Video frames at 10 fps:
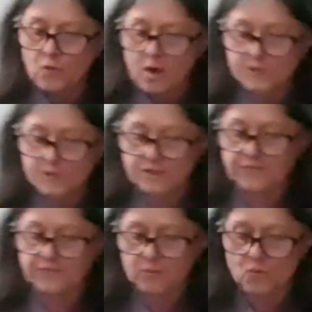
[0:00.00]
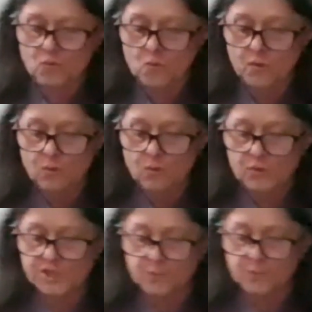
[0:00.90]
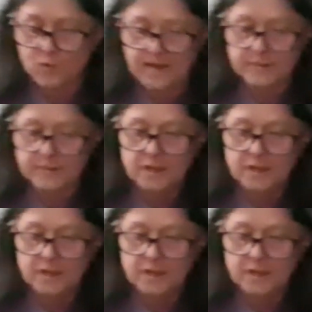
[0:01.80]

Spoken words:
also from Worship Web,